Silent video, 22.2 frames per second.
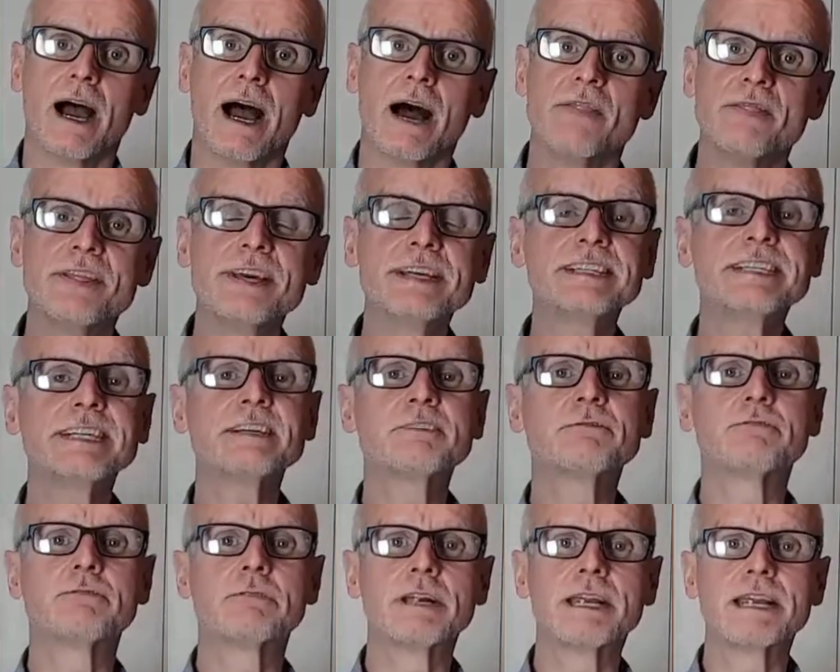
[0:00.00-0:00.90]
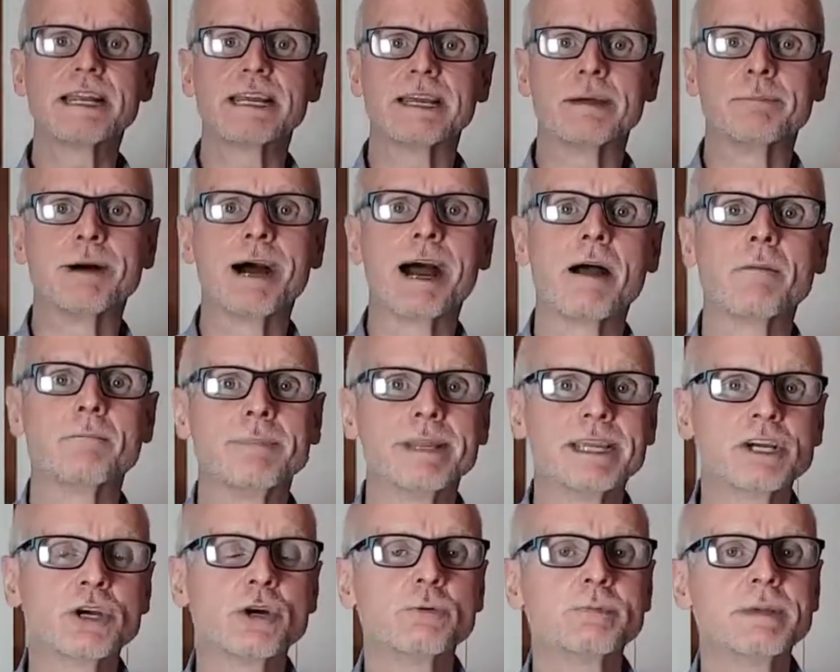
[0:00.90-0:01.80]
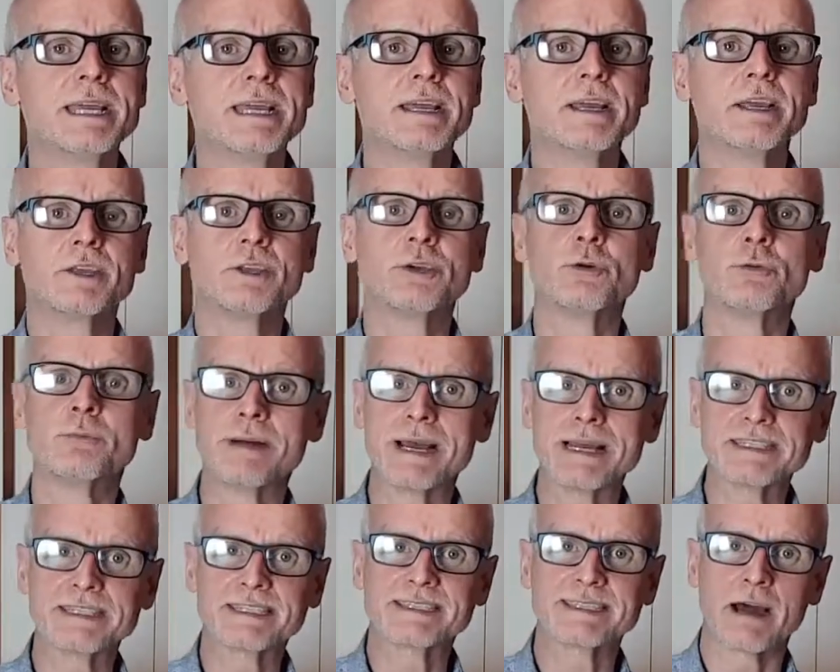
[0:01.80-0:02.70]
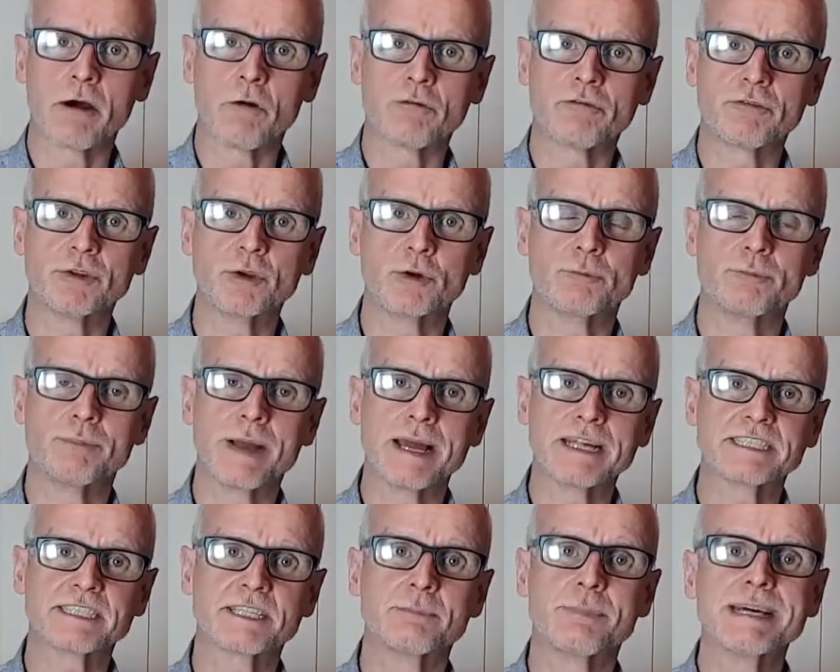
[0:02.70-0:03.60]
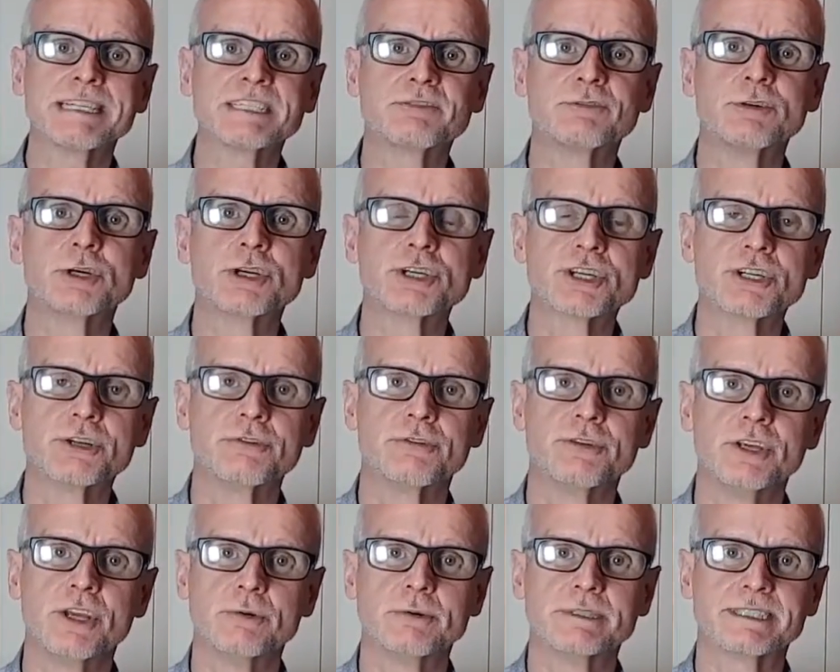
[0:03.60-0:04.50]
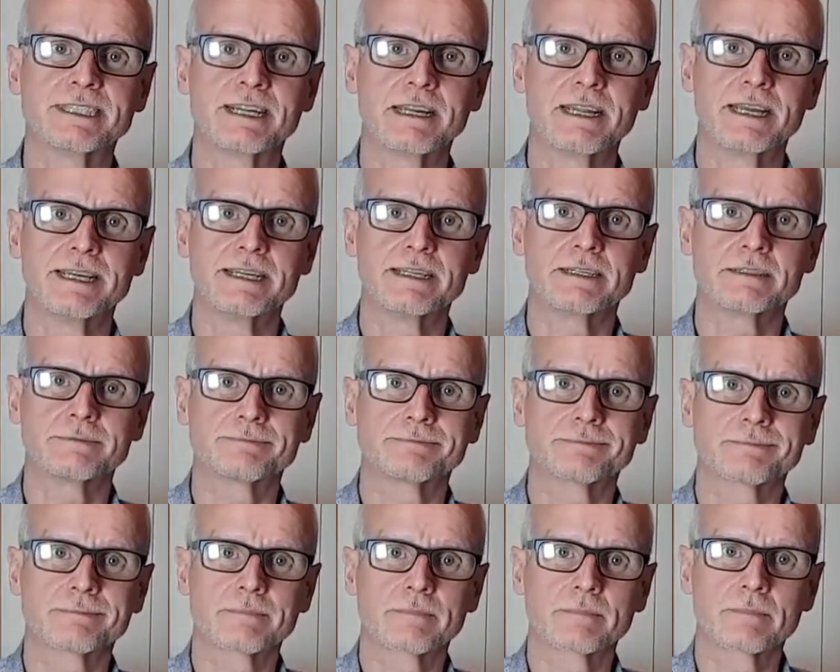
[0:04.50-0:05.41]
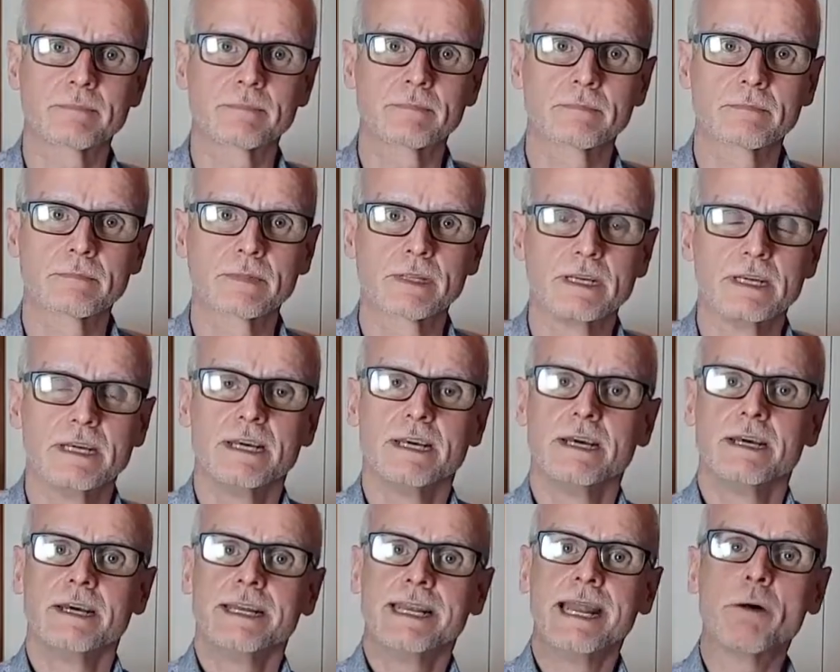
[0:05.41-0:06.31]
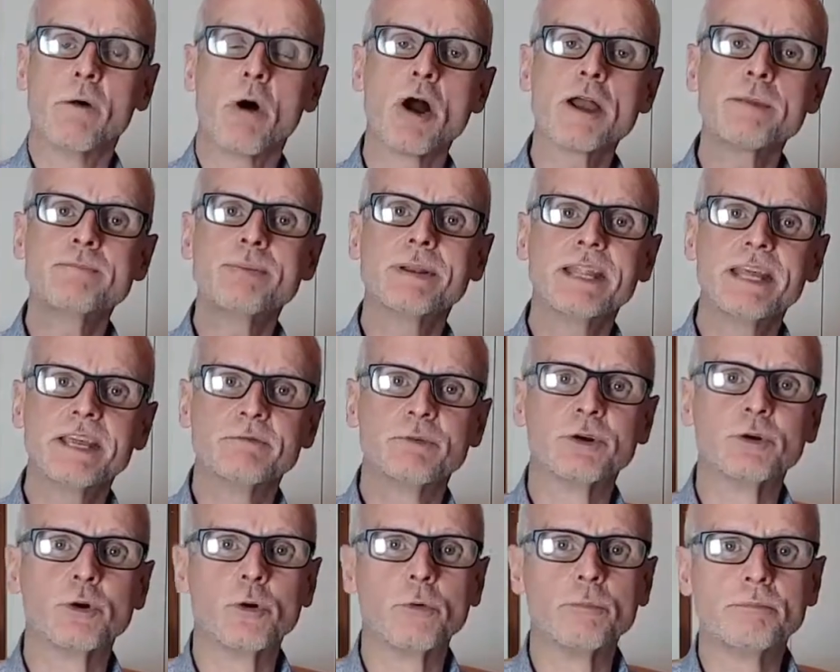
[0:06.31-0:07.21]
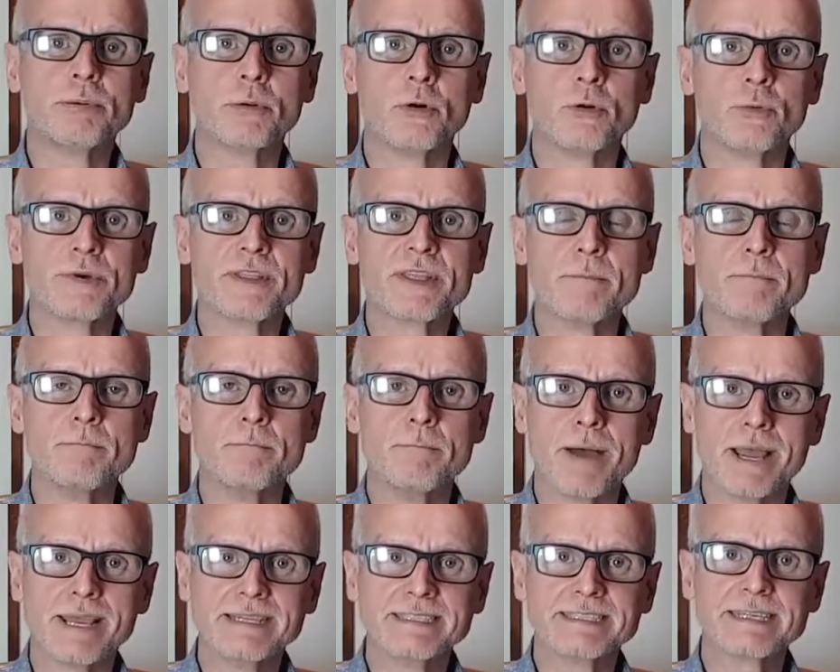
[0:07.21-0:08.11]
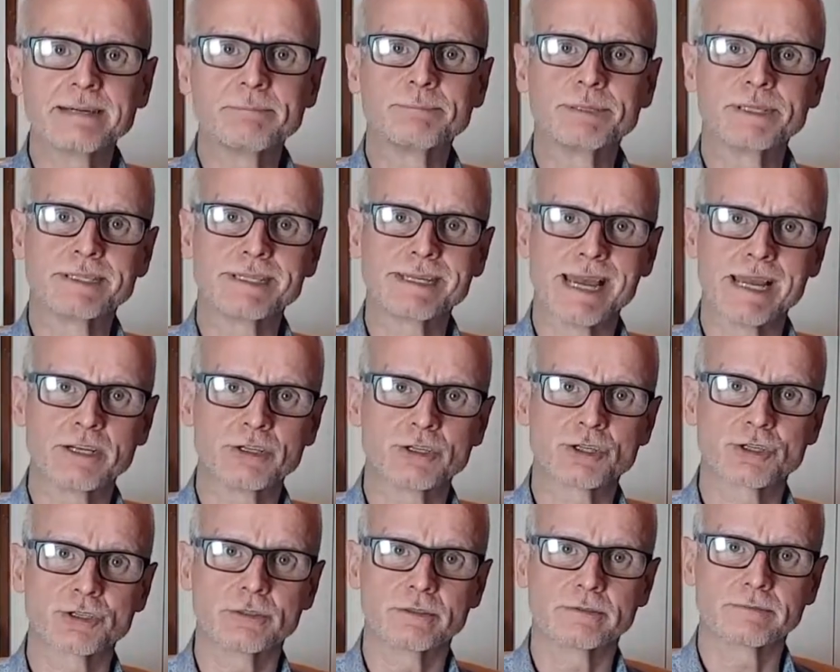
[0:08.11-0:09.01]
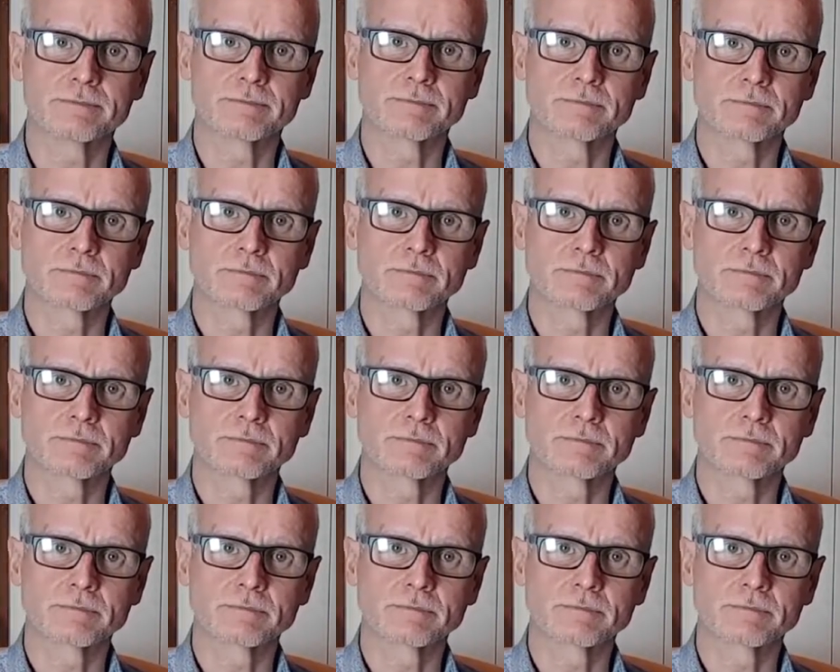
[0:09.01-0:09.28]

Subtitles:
And this is really about becoming your best self, the best version of you as a leader. Now, I believe we're all born with amazing potential.